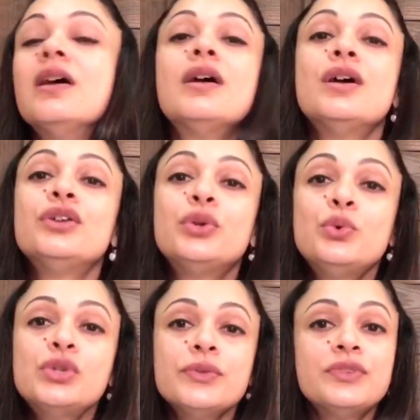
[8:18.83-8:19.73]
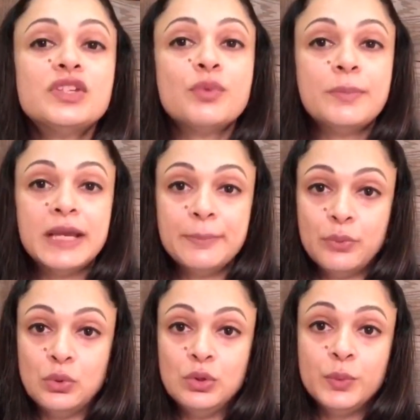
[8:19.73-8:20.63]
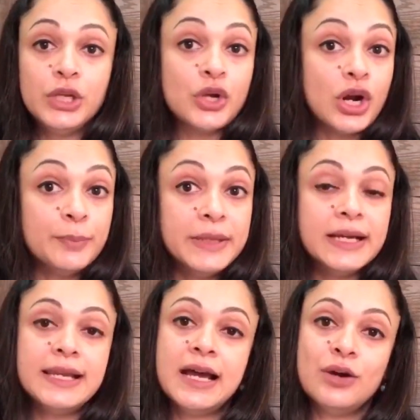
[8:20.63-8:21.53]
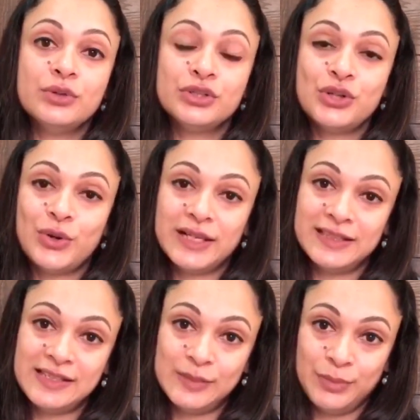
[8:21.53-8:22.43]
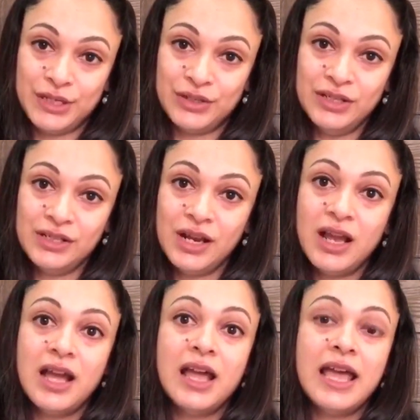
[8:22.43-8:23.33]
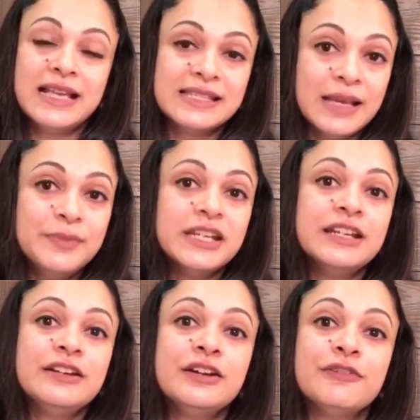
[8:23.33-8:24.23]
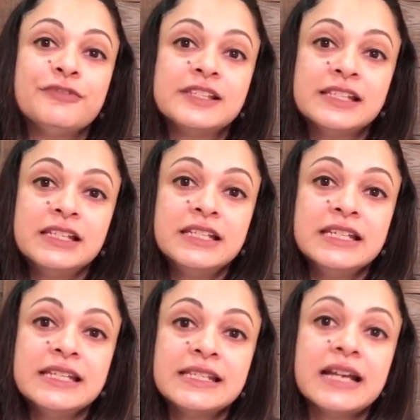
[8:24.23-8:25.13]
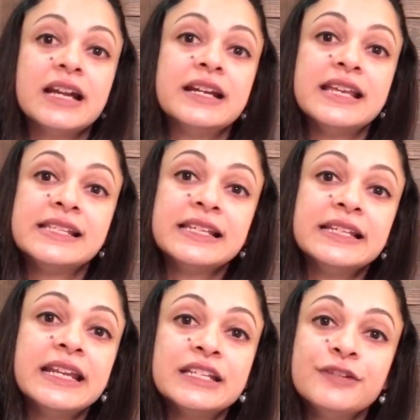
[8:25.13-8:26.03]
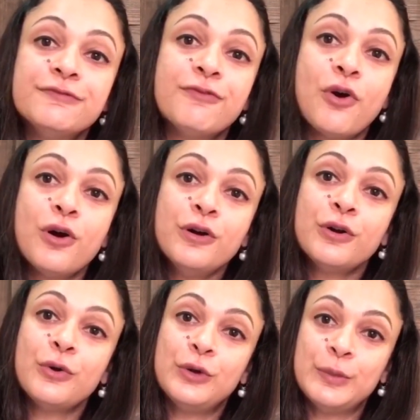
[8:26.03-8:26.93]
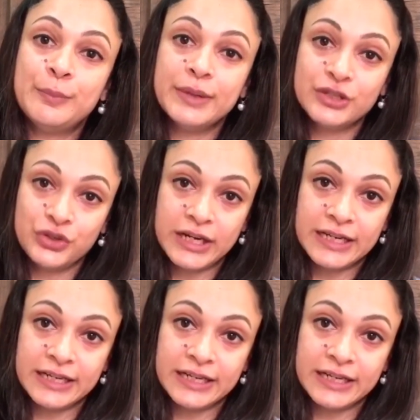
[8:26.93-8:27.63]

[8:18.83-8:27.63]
Use of the swimming pool will not be allowed during this period except in facilities that are designated for Olympic training.